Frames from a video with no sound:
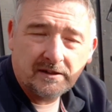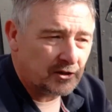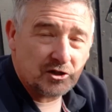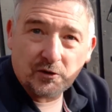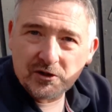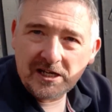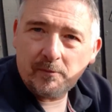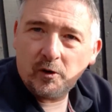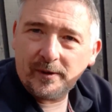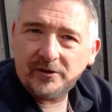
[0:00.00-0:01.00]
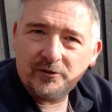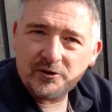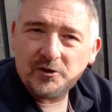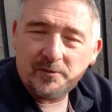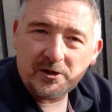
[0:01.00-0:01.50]
Because you sort of see them all the way through the
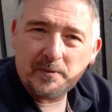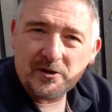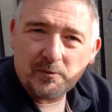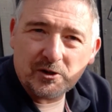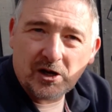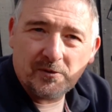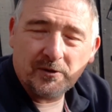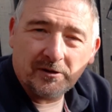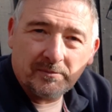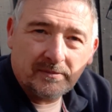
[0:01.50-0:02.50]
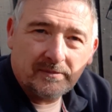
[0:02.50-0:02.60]
summer and you spend so much time with them.